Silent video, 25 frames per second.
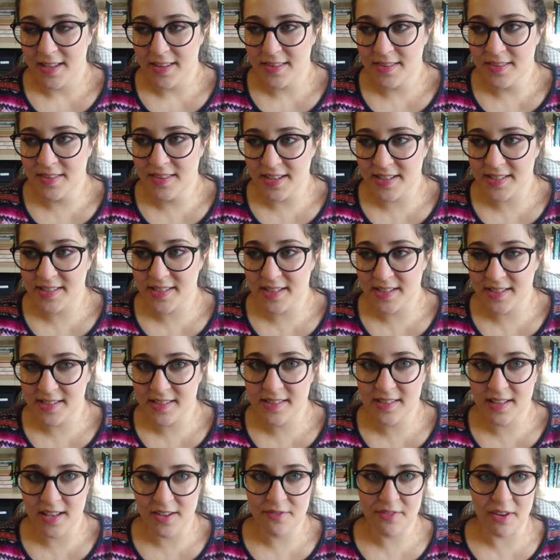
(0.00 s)
this
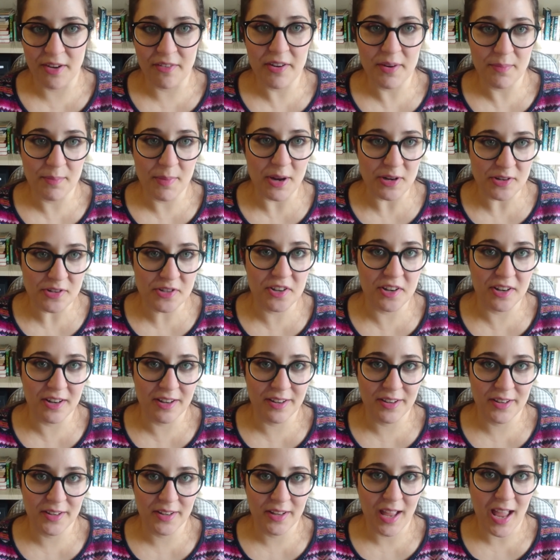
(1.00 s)
is very much
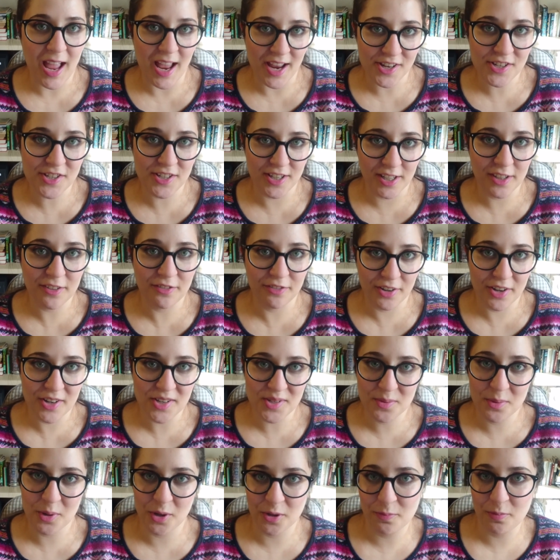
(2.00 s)
a hashtag
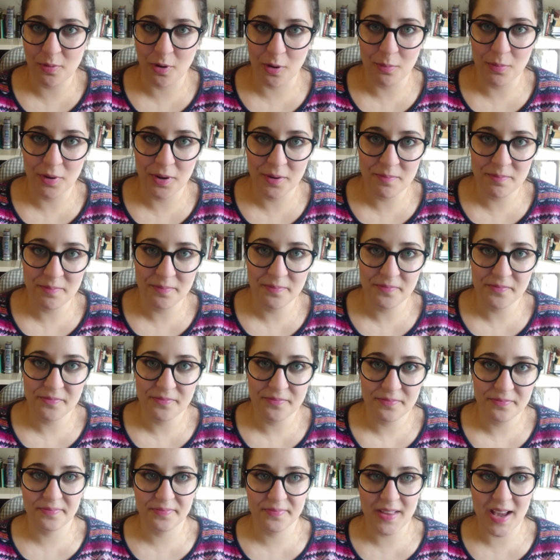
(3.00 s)
first world problem.
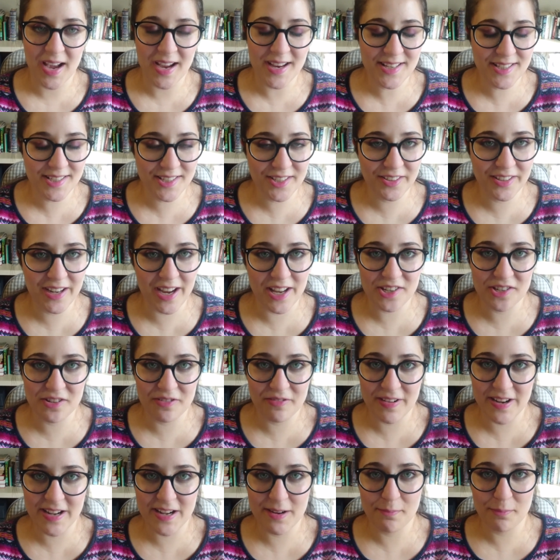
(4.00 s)
I still get to
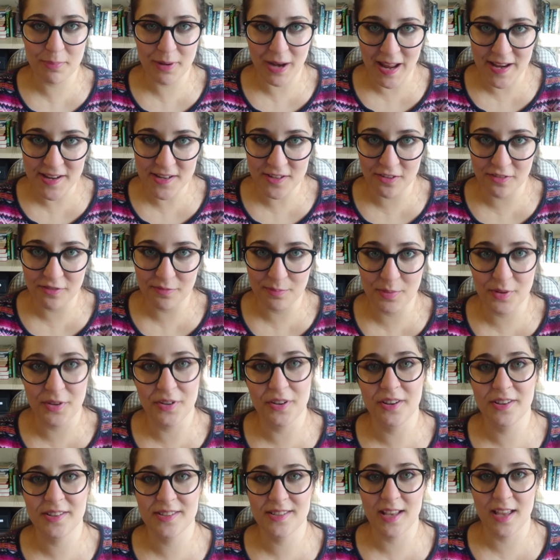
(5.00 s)
read plenty of
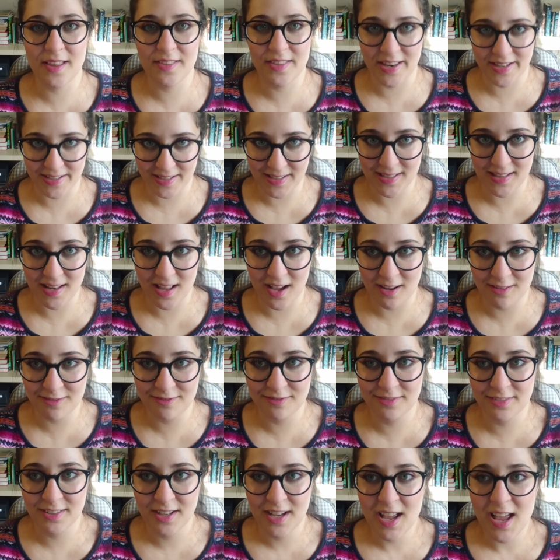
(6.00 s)
books that I
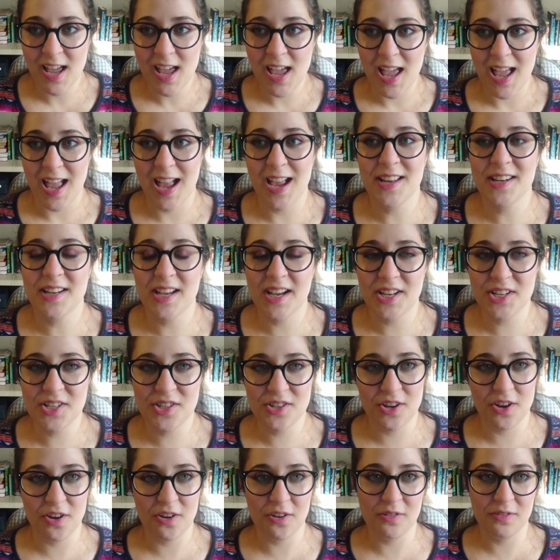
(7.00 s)
love, and I
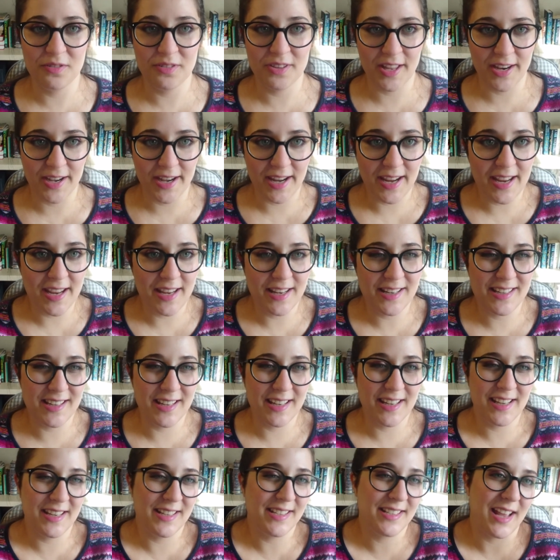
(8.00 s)
know that it
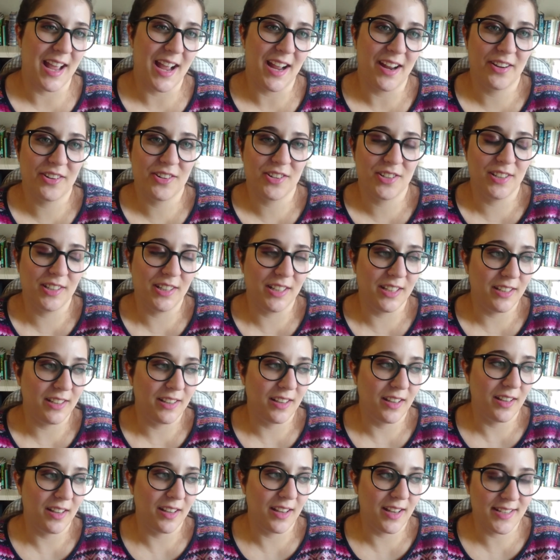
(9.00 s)
is actually
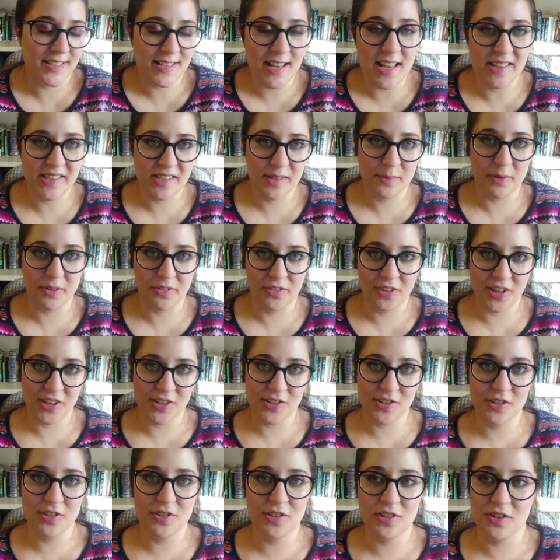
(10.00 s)
a sensible thing
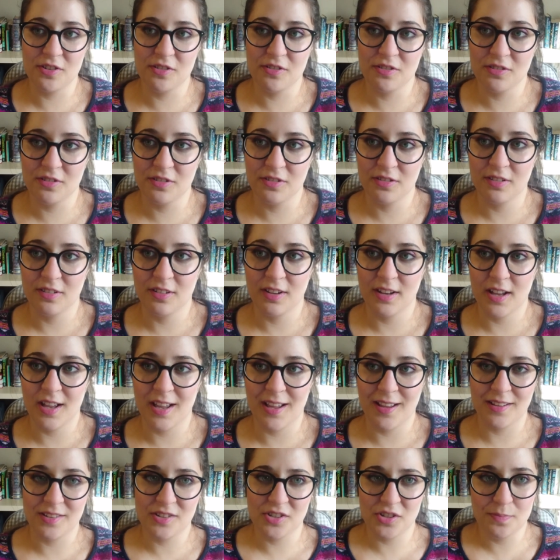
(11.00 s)
to do
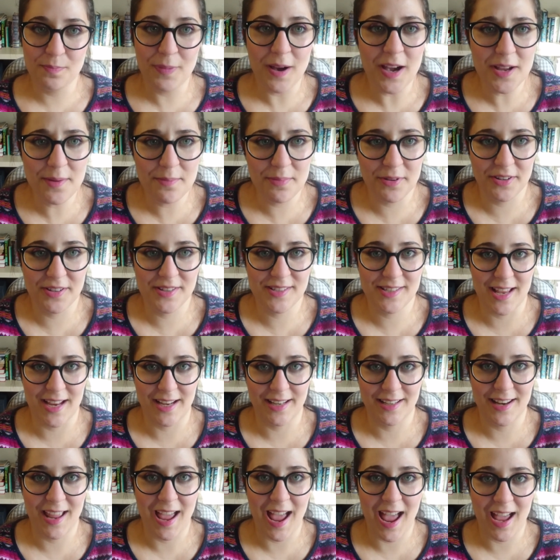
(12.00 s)
to buy books
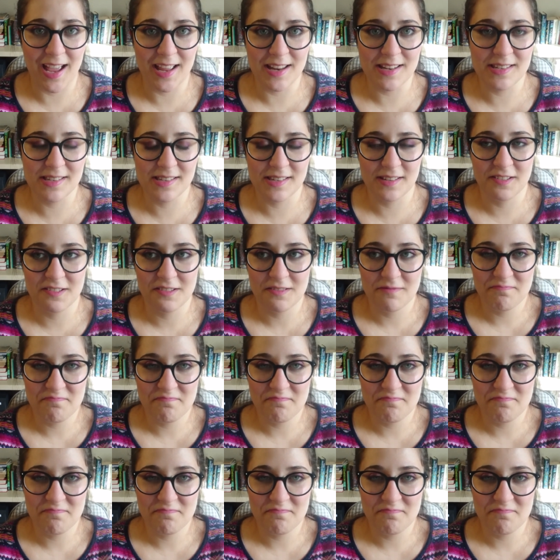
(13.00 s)
secondhand,